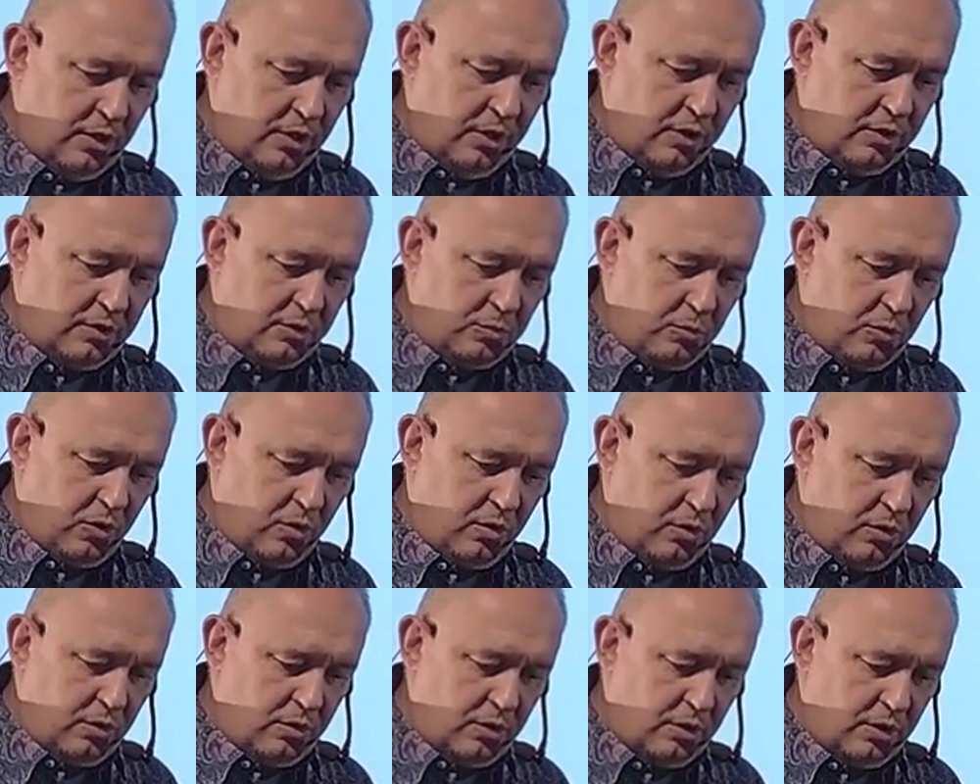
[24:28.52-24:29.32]

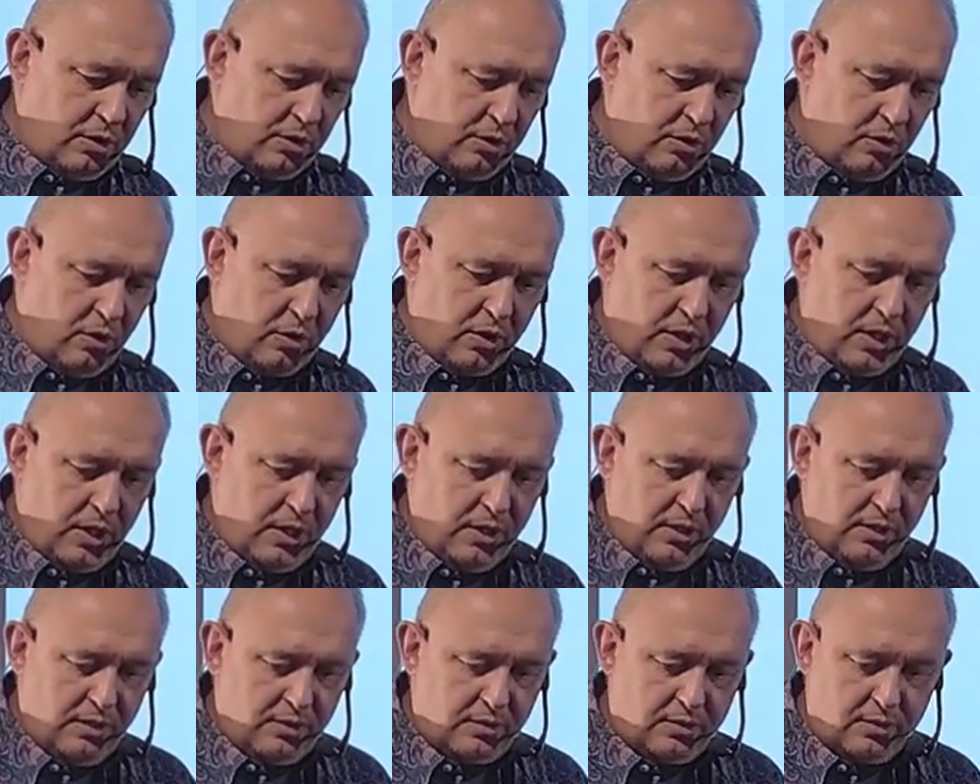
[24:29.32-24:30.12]
small
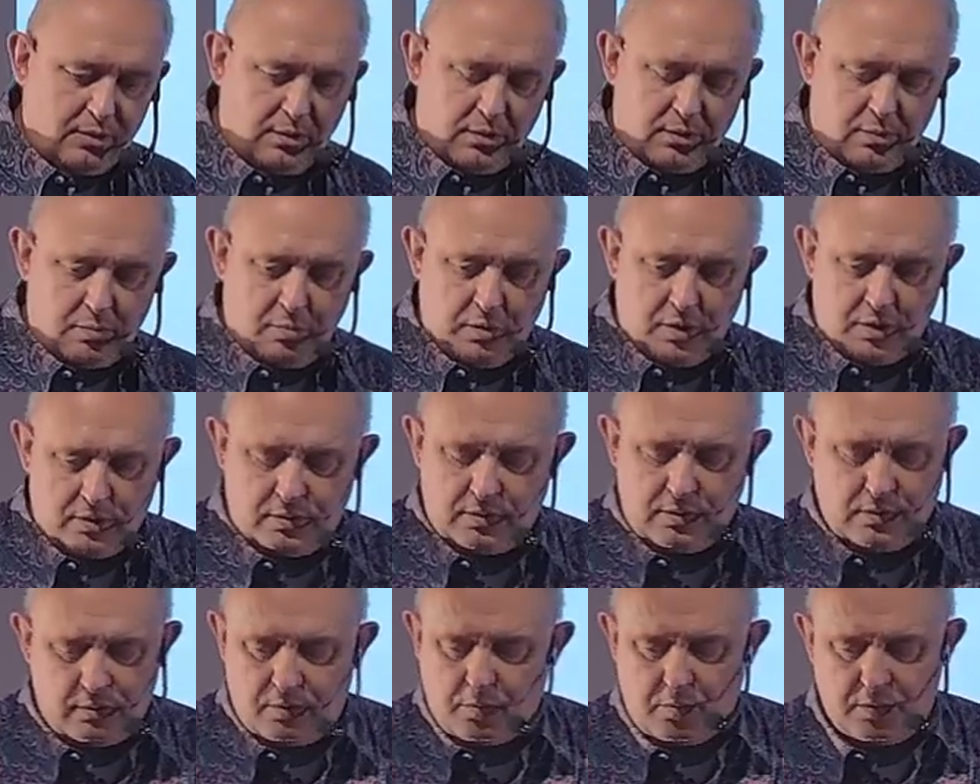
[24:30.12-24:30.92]
doggies or
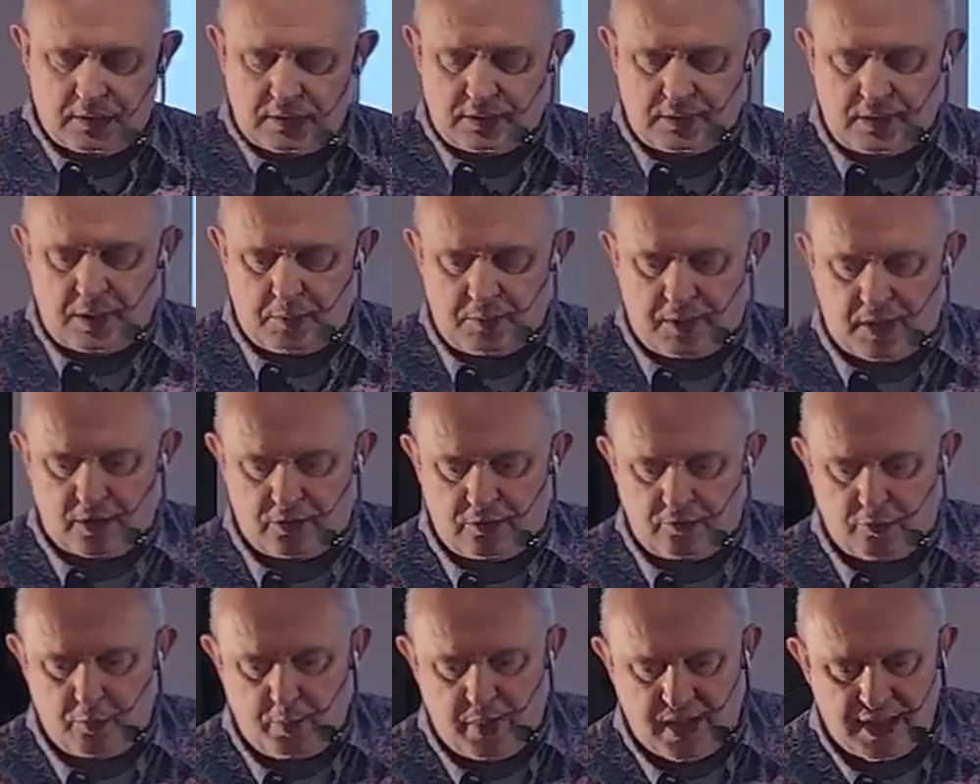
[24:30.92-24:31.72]
some kind
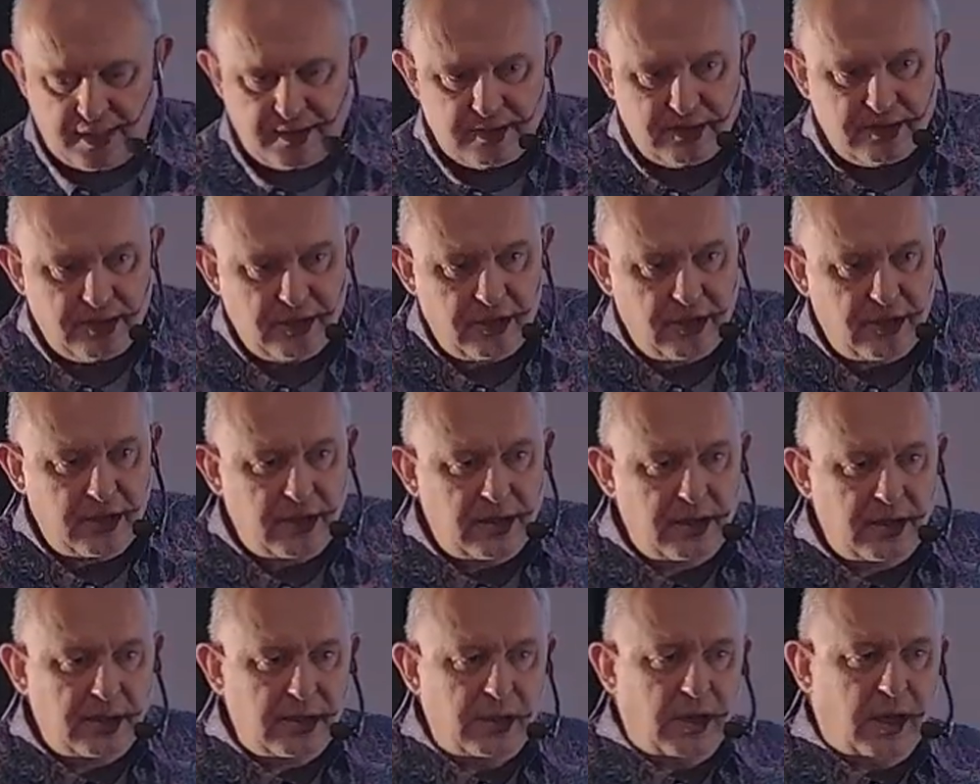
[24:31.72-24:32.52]
of pets.
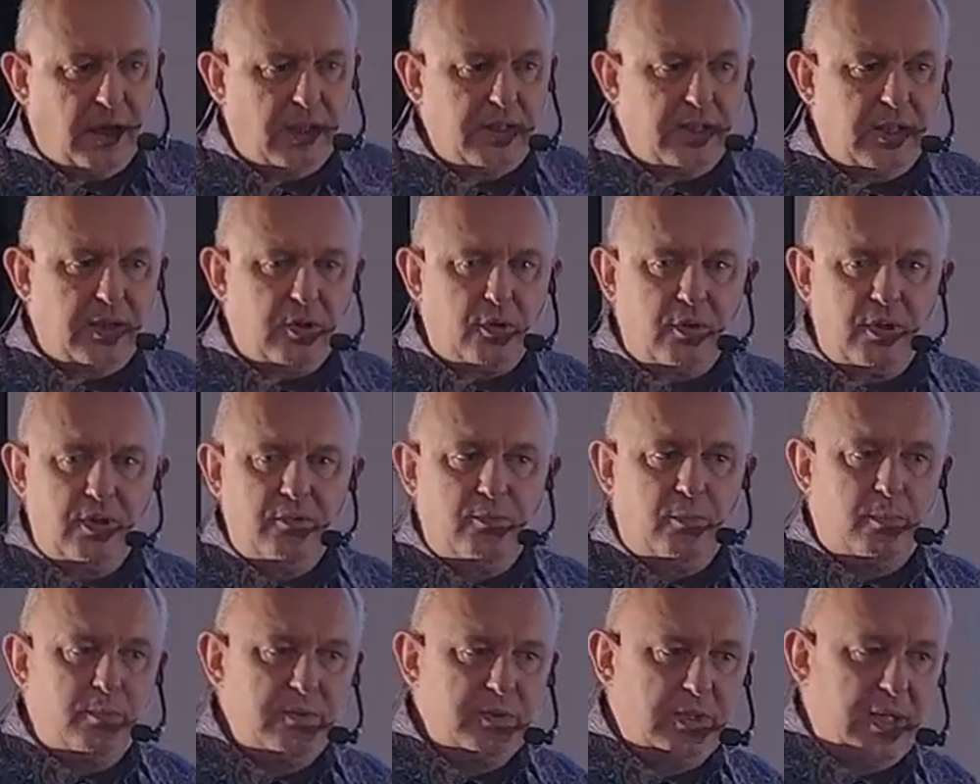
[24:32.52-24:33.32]
And
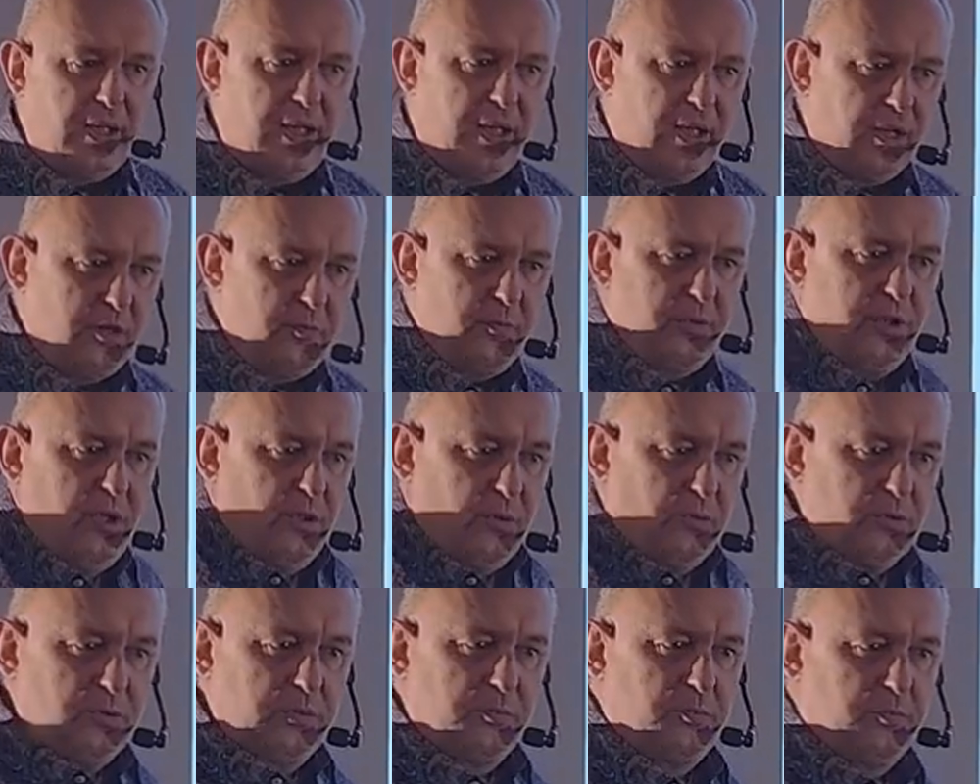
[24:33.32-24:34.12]
they help
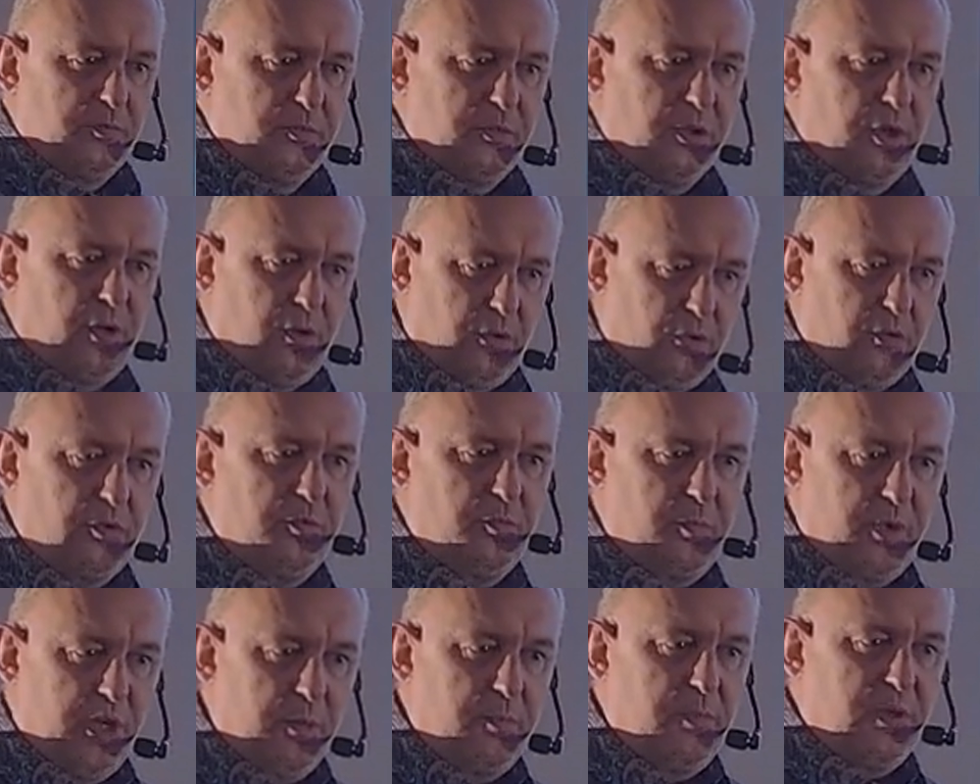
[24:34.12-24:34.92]
those
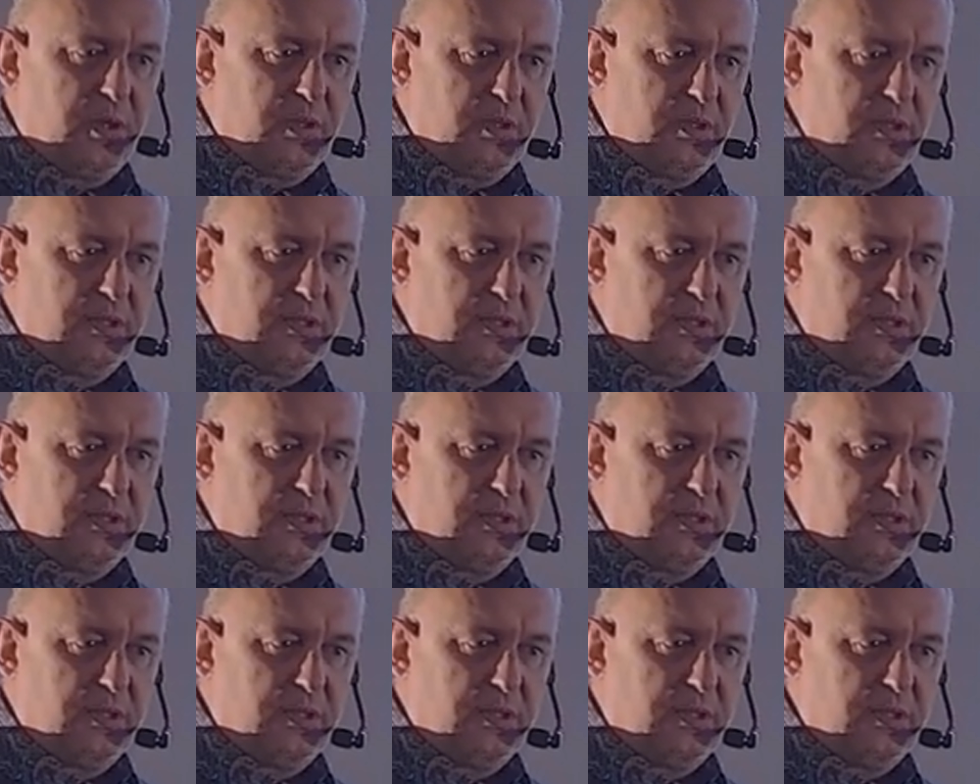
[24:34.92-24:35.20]
old people,